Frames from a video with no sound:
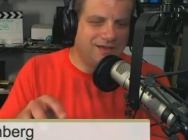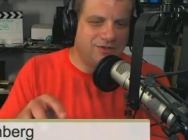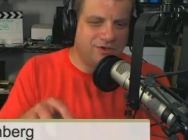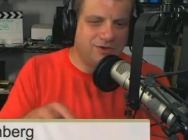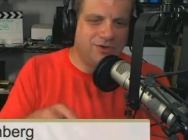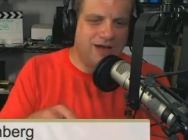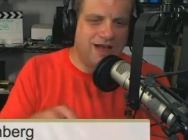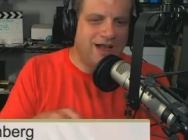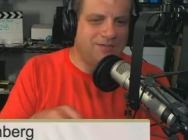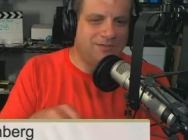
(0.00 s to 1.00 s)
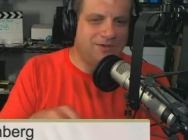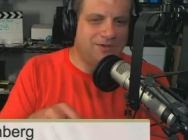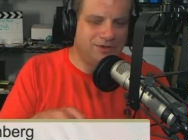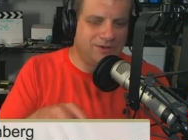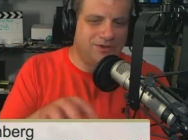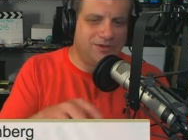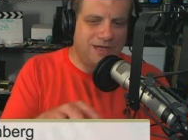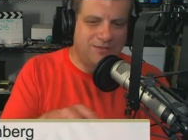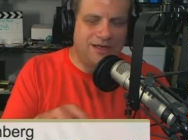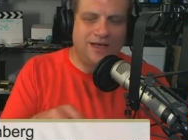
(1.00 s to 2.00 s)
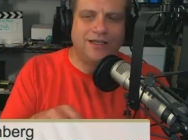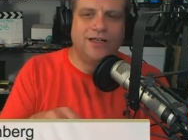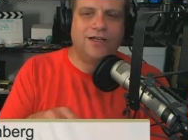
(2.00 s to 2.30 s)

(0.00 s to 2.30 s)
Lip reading: 2 app or 2 API